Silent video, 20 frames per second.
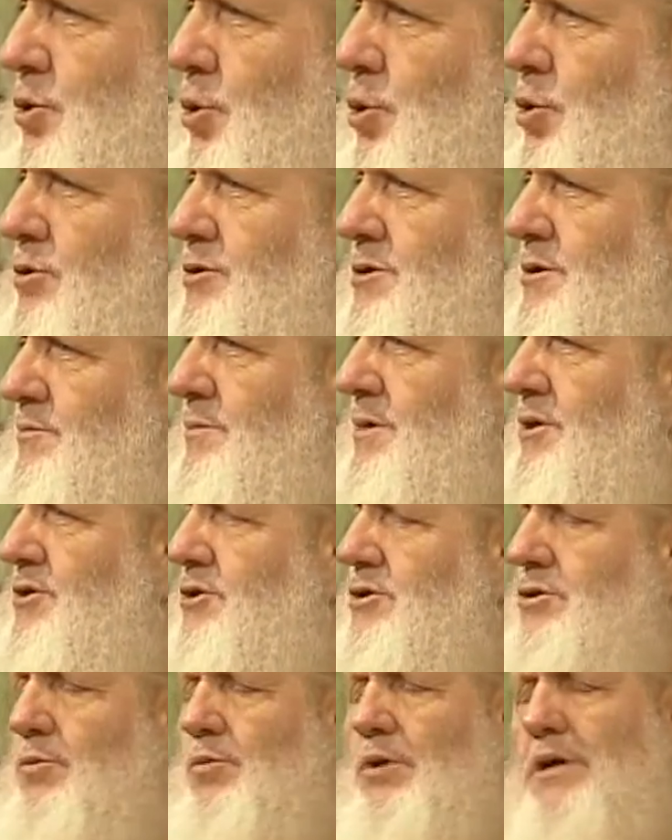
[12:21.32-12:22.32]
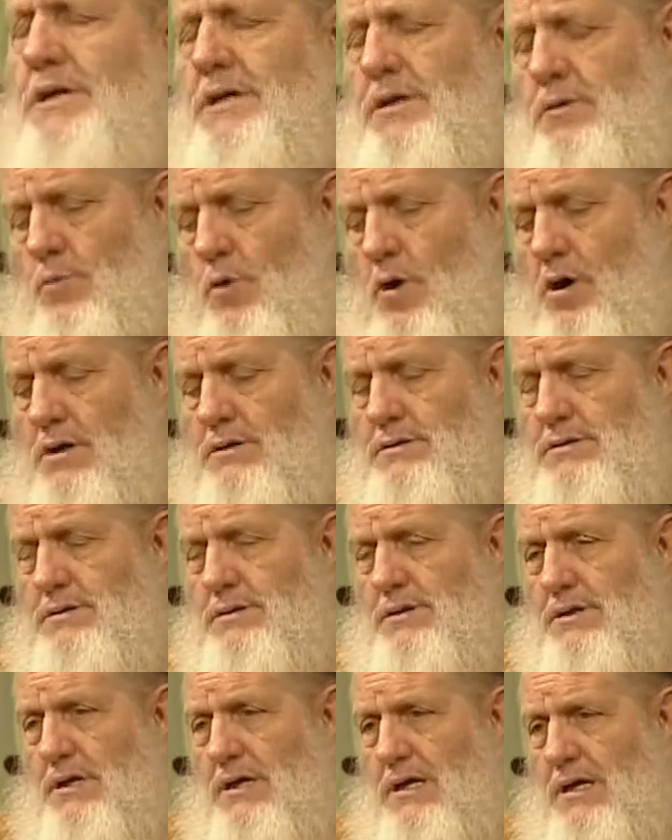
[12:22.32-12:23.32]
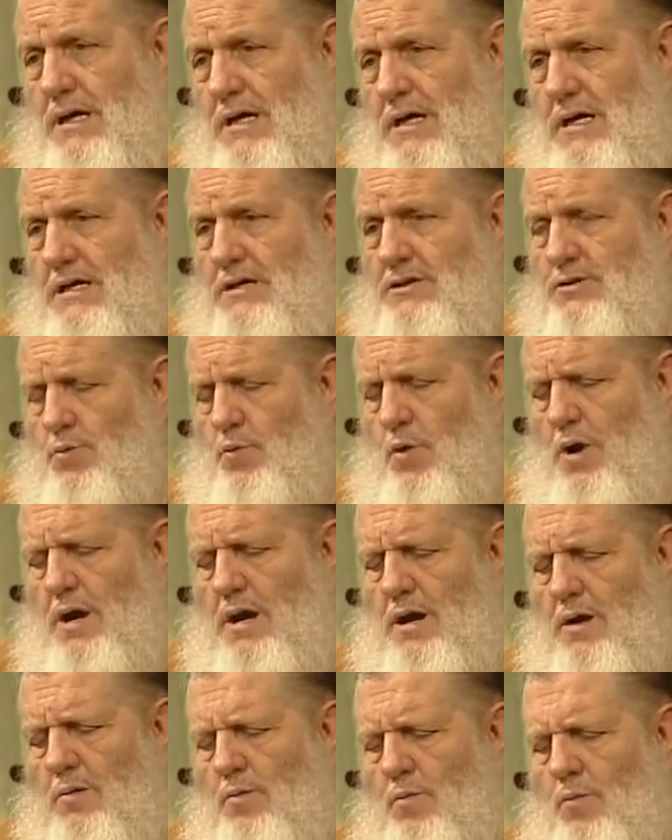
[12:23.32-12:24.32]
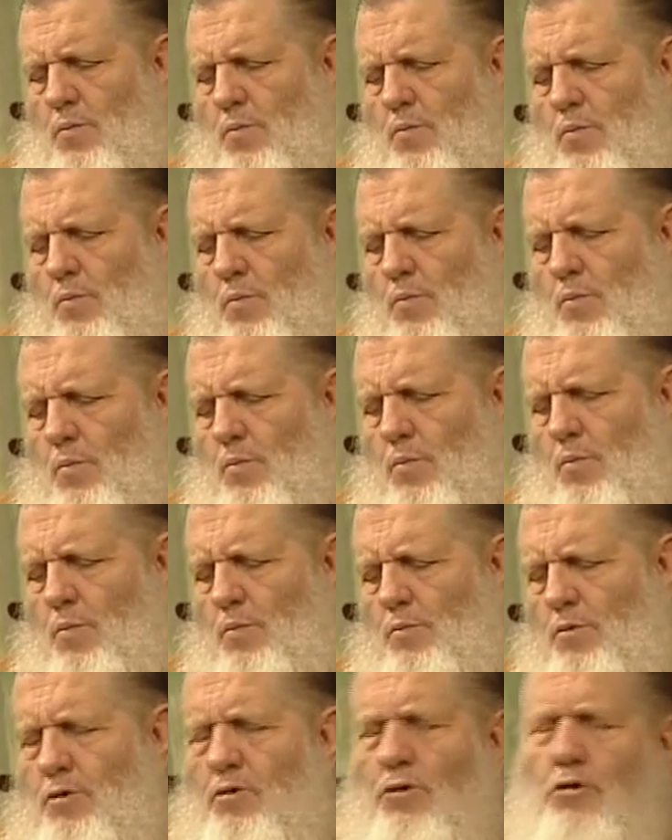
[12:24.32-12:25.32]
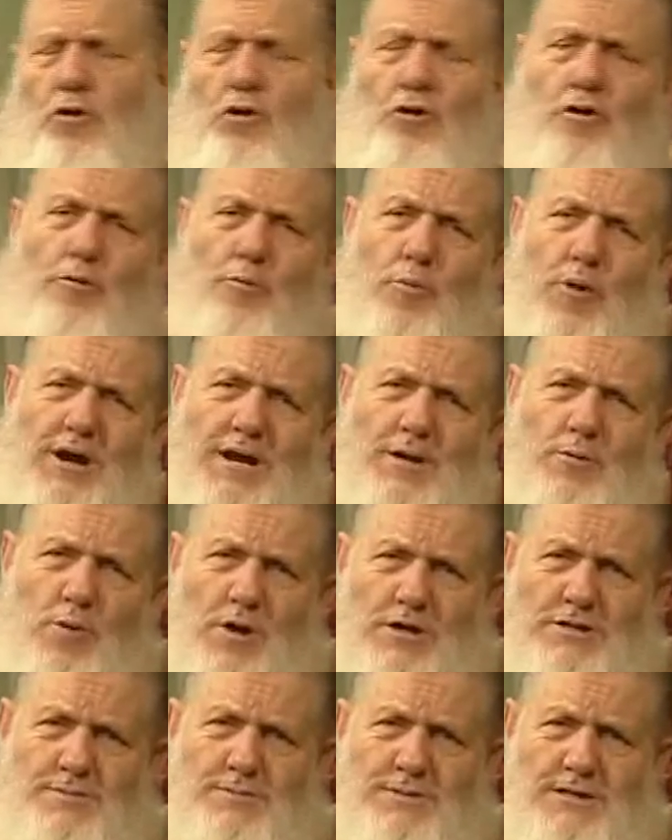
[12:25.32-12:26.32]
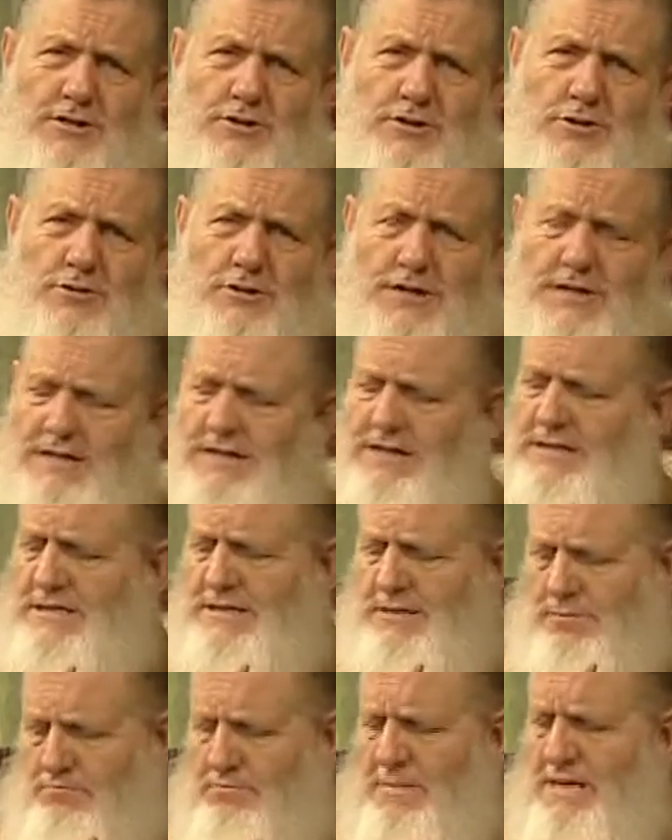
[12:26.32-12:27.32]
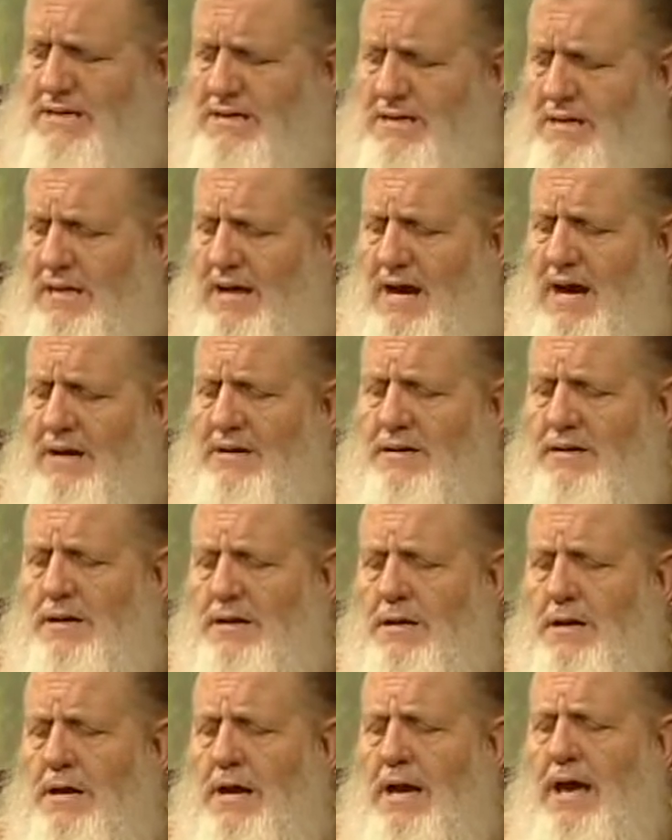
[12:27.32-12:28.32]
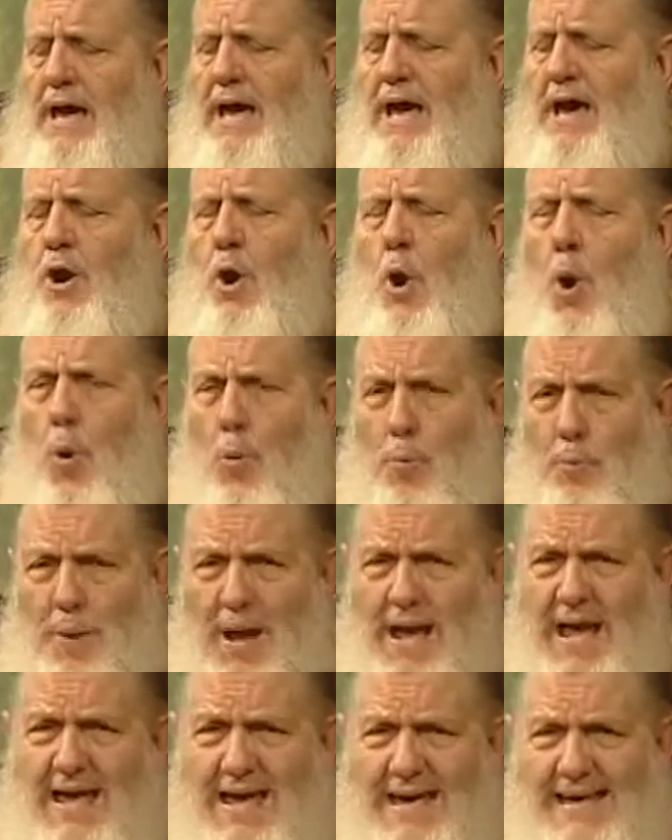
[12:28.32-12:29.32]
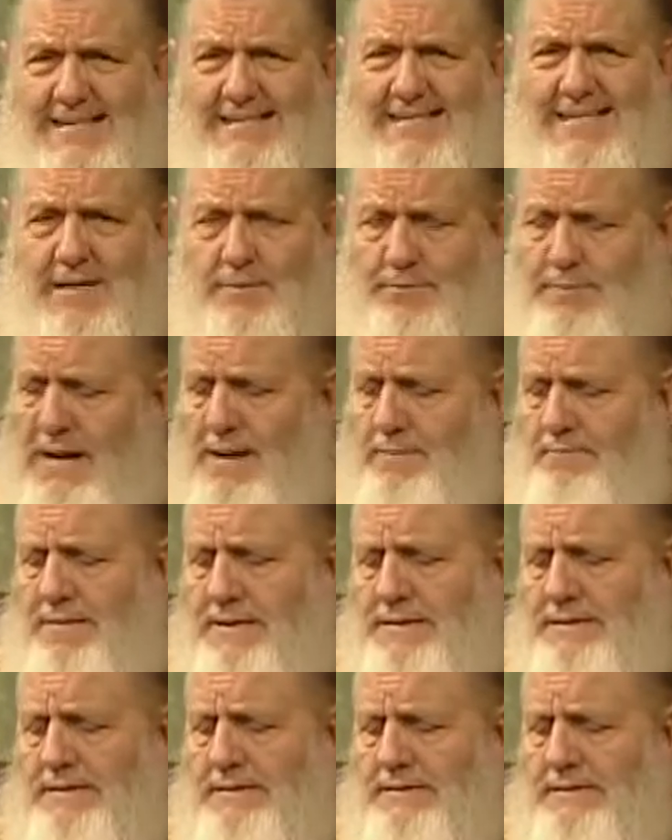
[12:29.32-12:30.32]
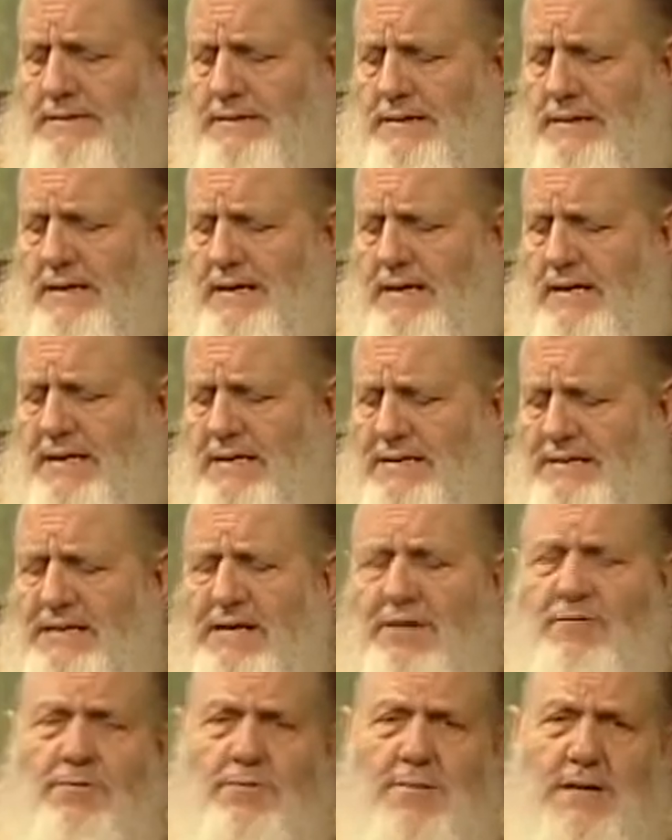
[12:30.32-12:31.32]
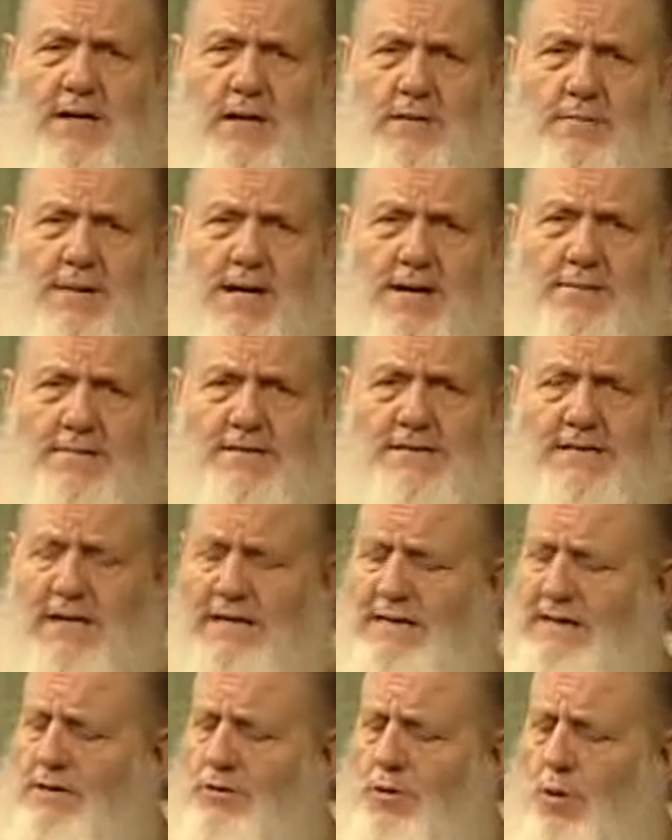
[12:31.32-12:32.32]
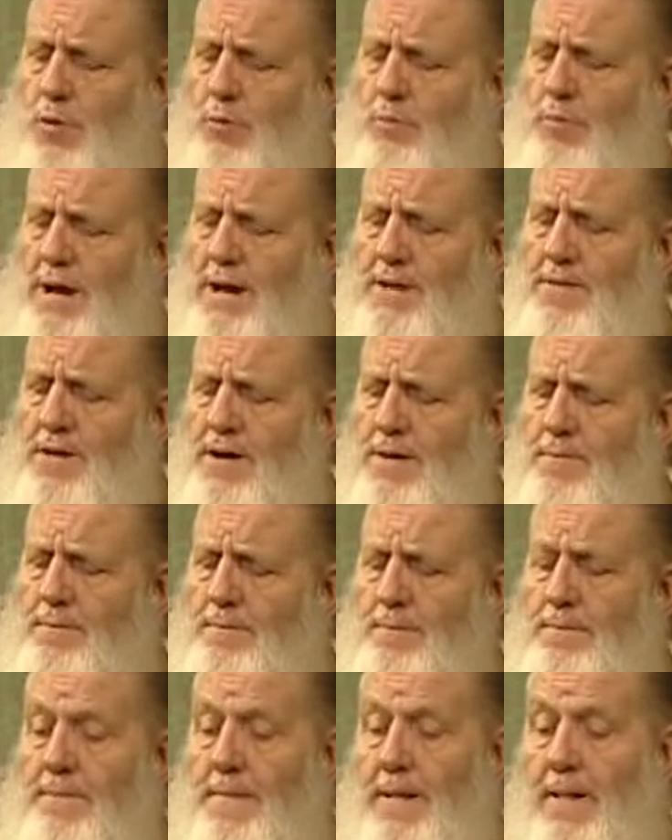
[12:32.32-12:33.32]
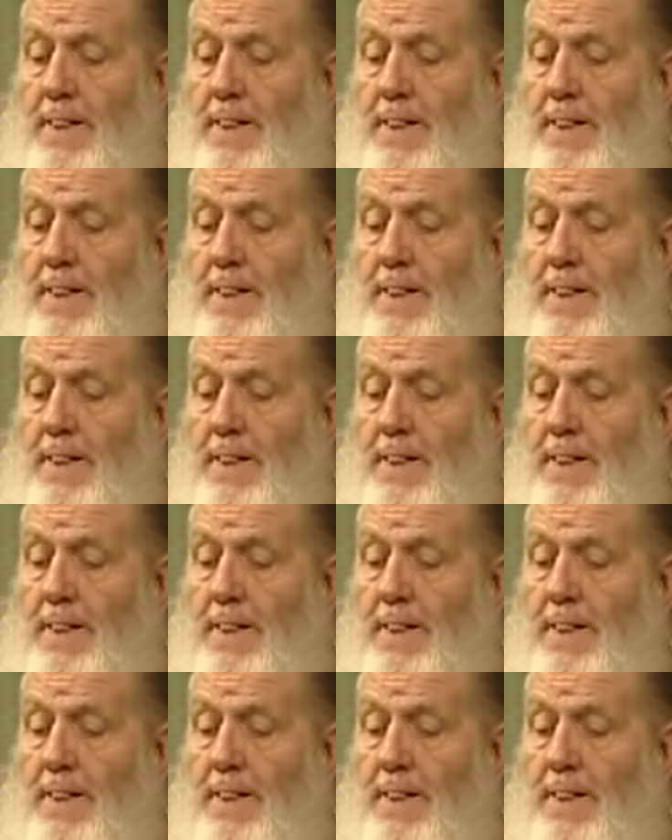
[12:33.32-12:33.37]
Total submission to what He wants. His way. To learn what He wants me to do and then submit to that. And obey His commandments. He's given me commandments. I need to obey them.